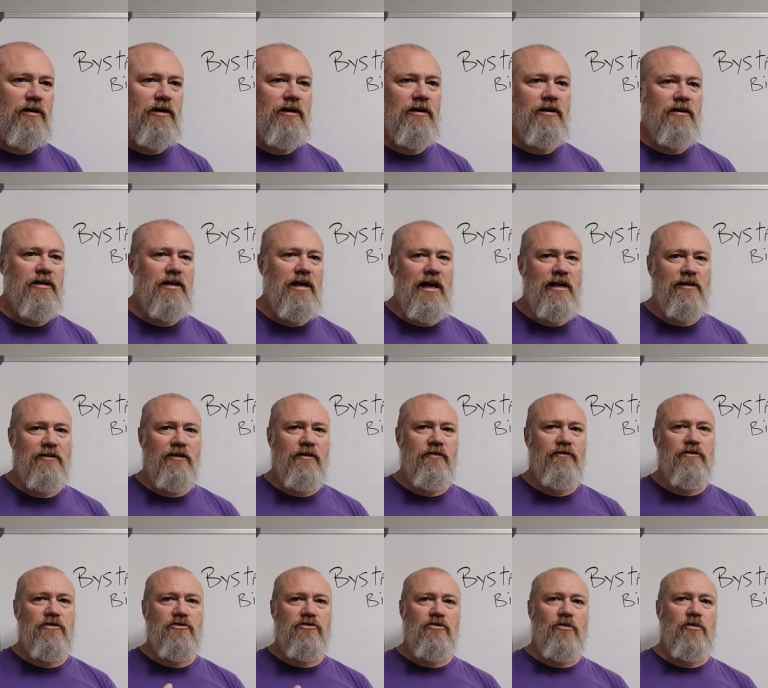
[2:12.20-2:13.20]
uh,
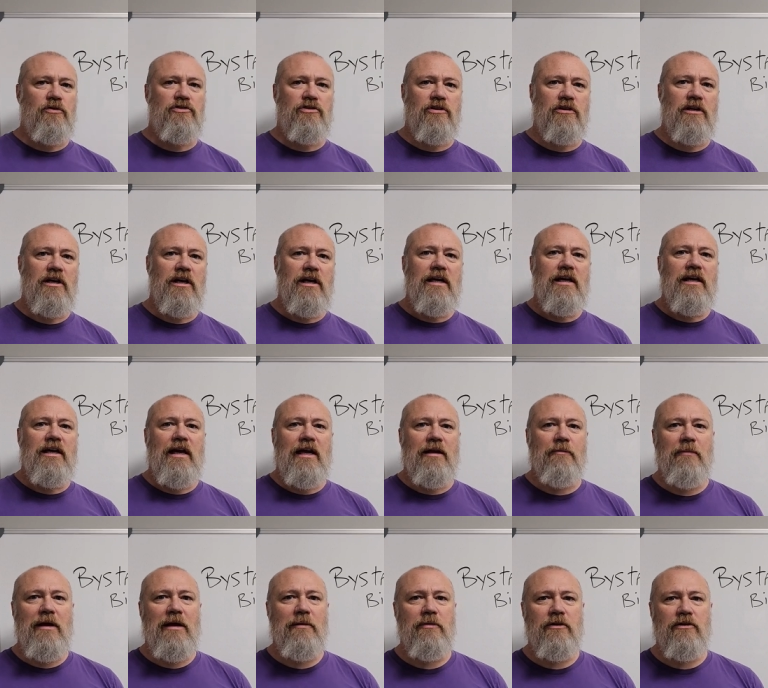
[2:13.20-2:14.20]
cognitive distortion,
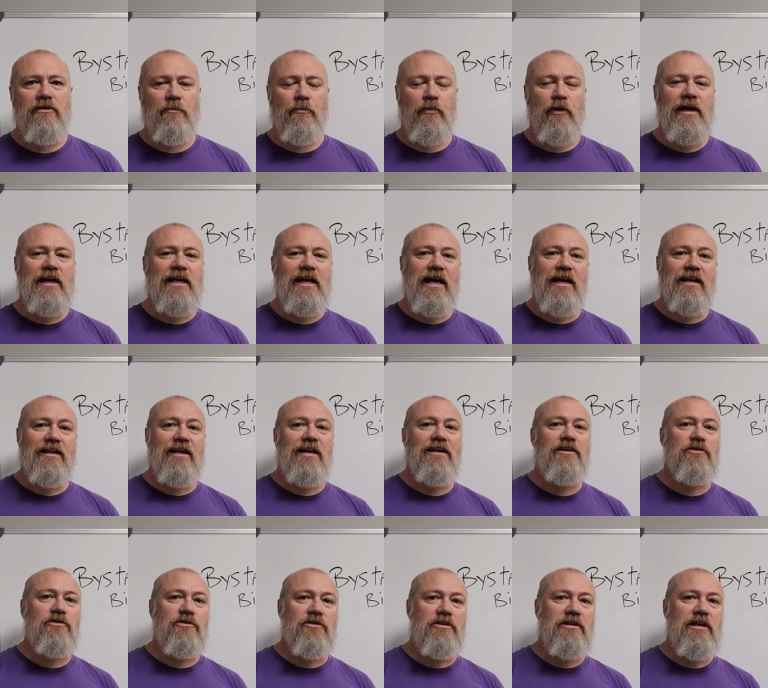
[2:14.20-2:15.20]
and maybe to break out of that,
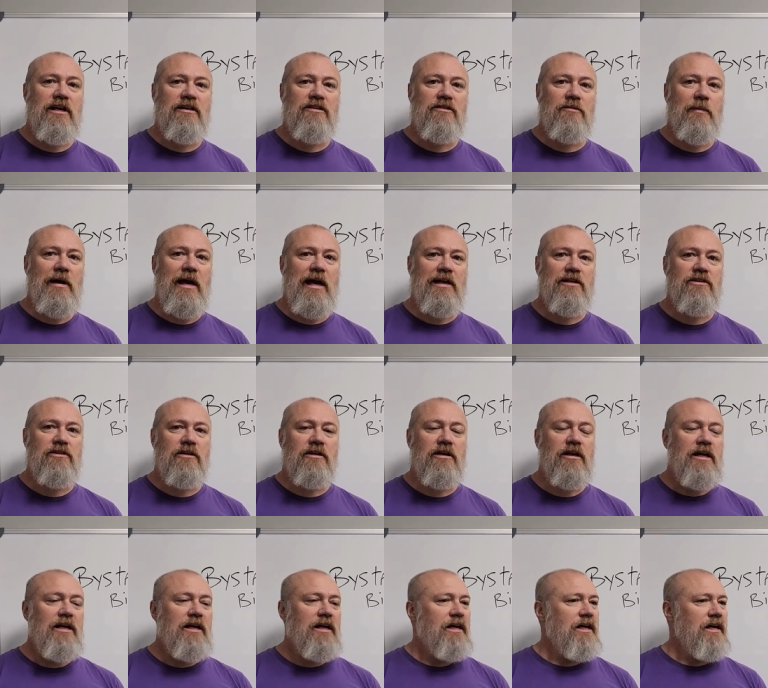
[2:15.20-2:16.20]
you should take some action.
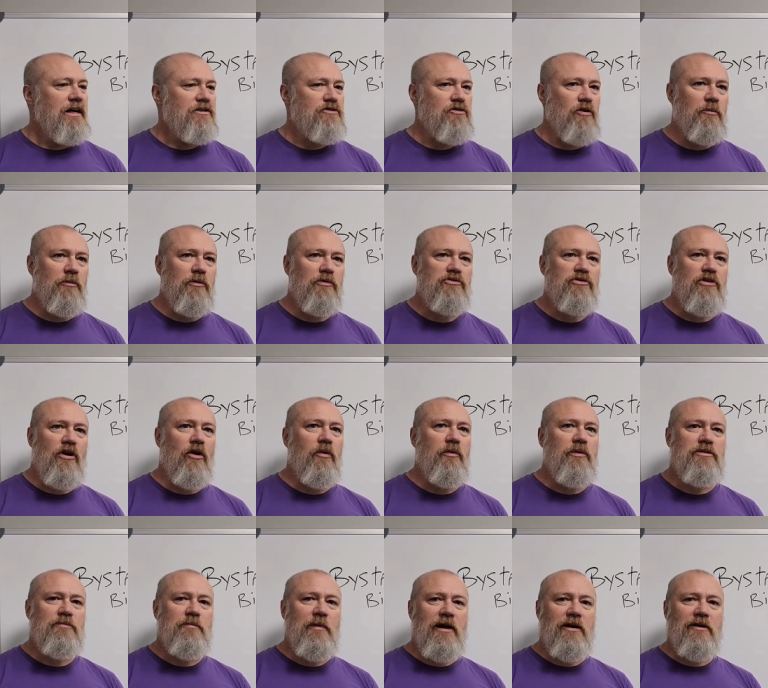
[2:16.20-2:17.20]
It's almost
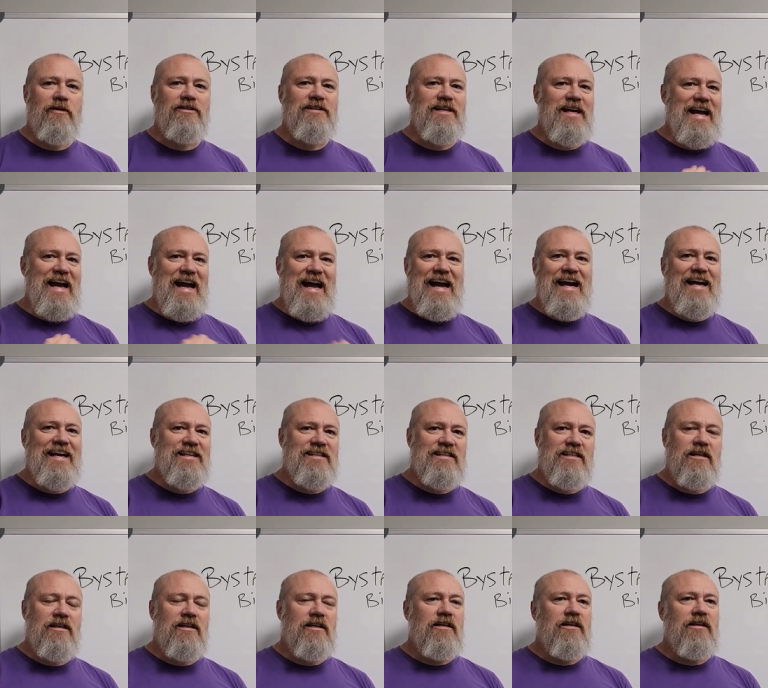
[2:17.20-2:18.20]
always better to
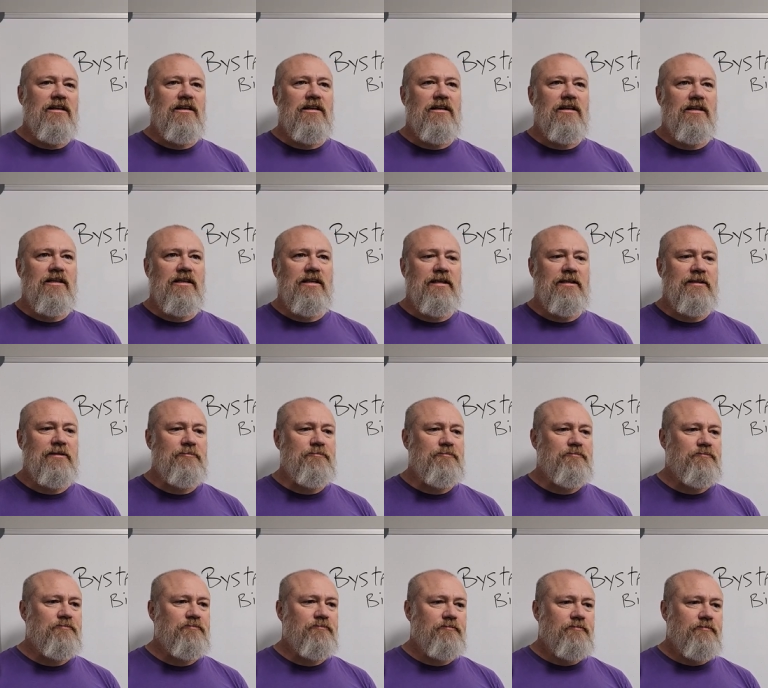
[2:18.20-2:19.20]
act
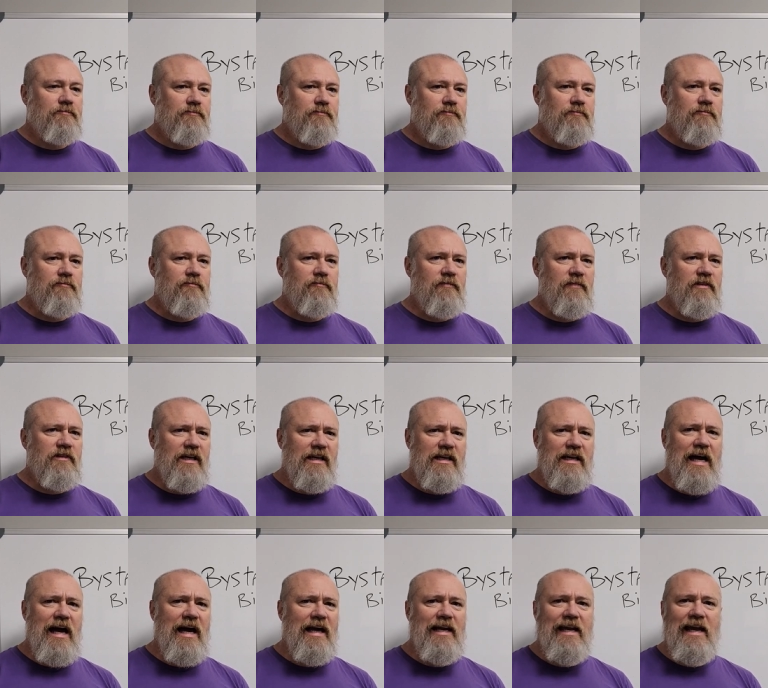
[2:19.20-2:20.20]
um, than
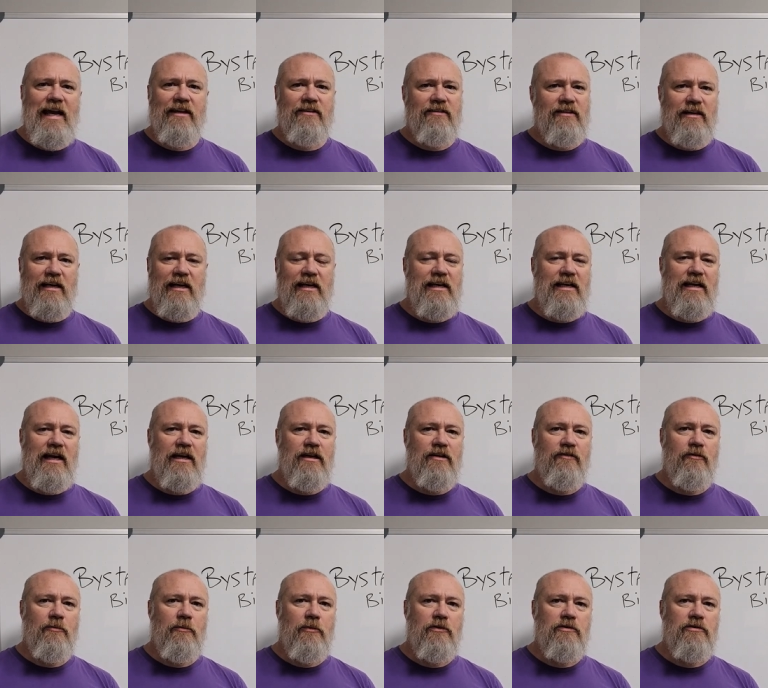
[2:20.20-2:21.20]
not act in any kind
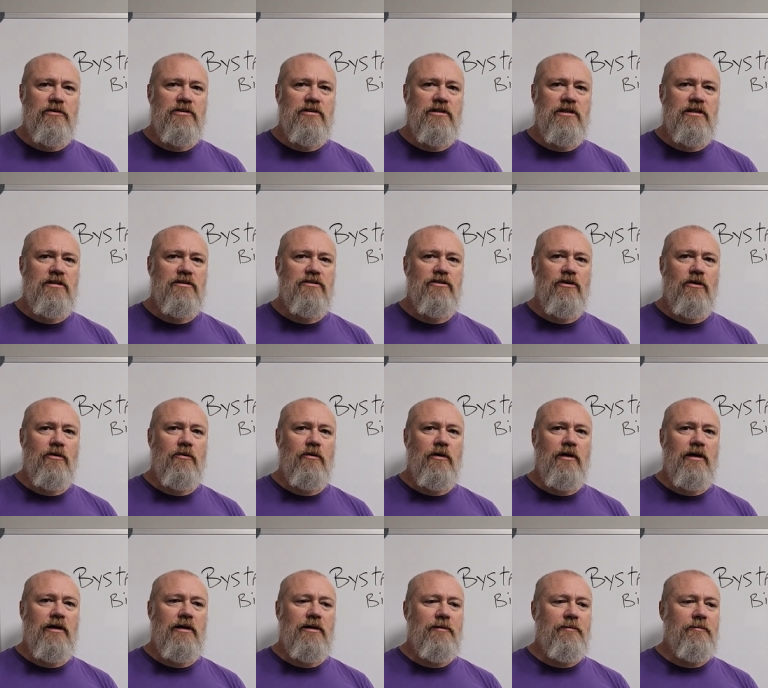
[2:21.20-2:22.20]
of emergency. So
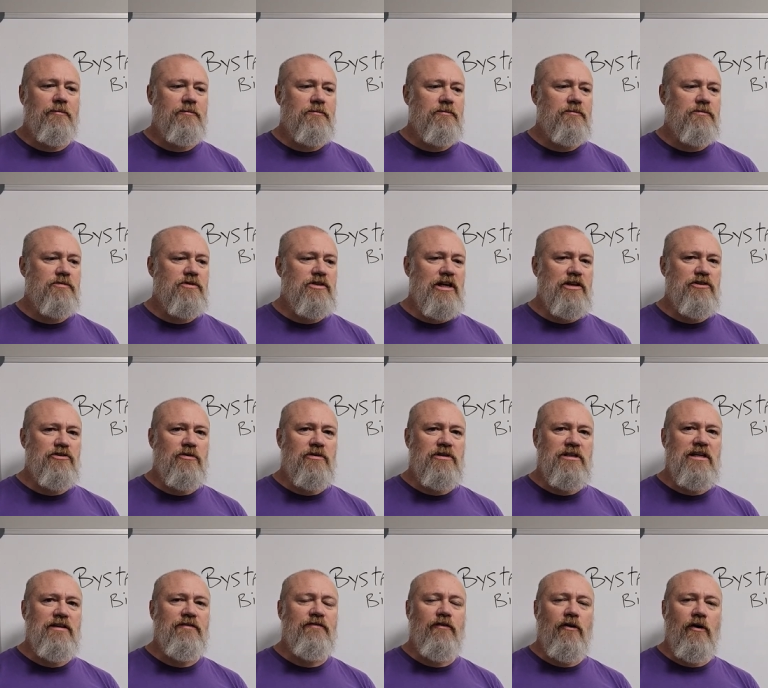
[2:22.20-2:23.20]
um, set your
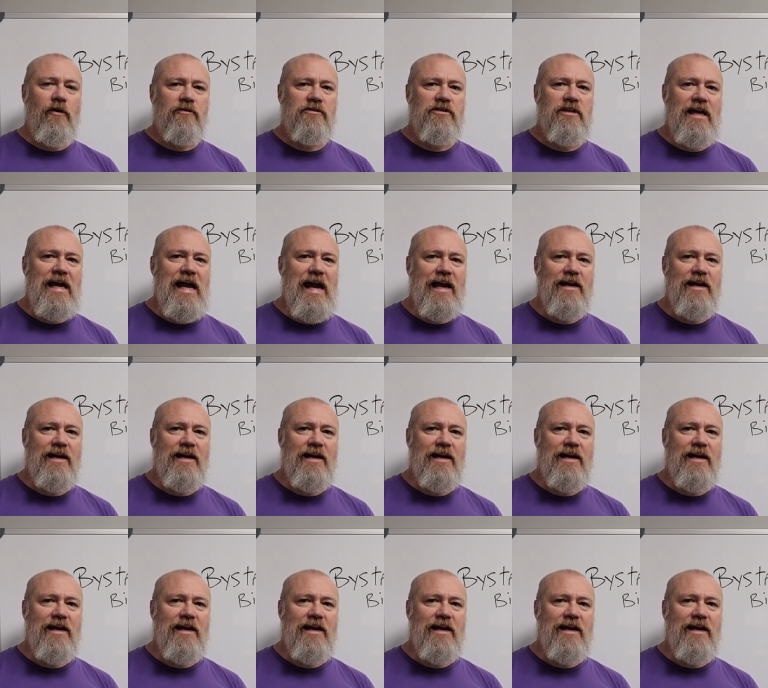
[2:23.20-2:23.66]
default to